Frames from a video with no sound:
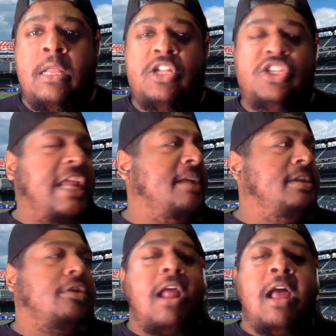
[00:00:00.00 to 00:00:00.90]
Jacob
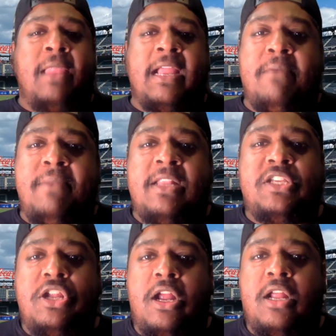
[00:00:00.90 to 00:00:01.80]
deGrom, like I
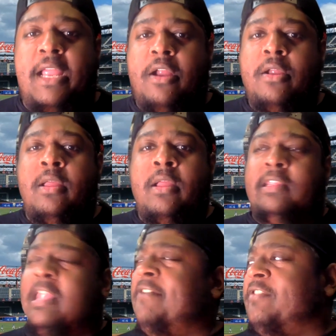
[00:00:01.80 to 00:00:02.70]
mentioned earlier,
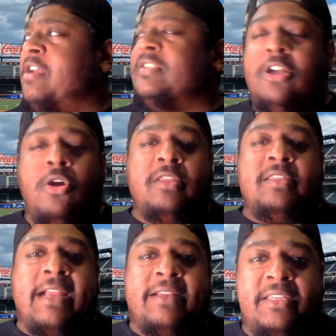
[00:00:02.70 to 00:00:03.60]
left us to go to
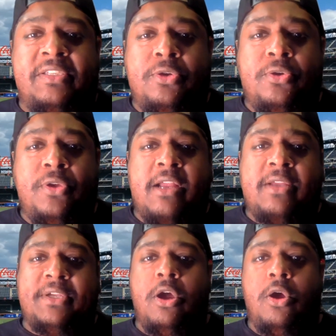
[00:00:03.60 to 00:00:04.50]
Texas 2 years
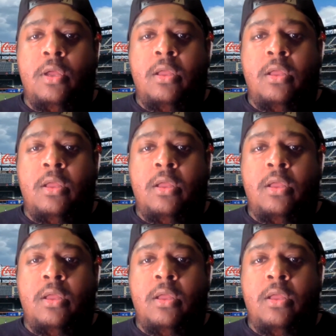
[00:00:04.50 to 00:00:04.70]
ago.